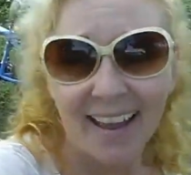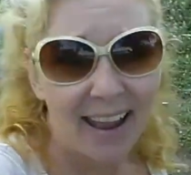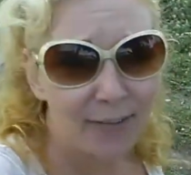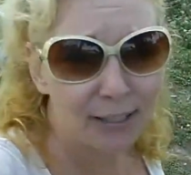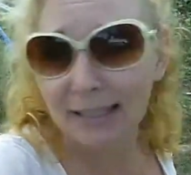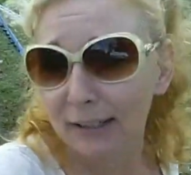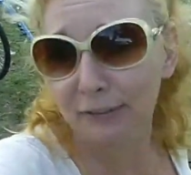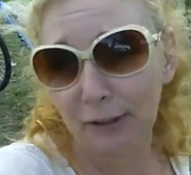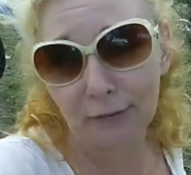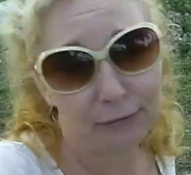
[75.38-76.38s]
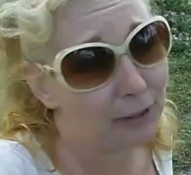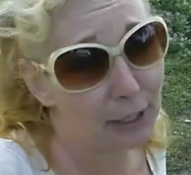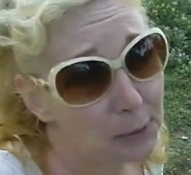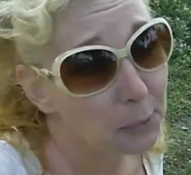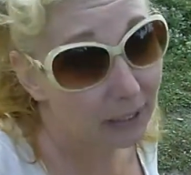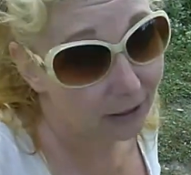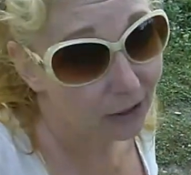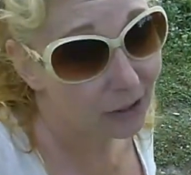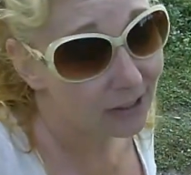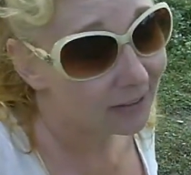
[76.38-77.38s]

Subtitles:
Everything felt very weird,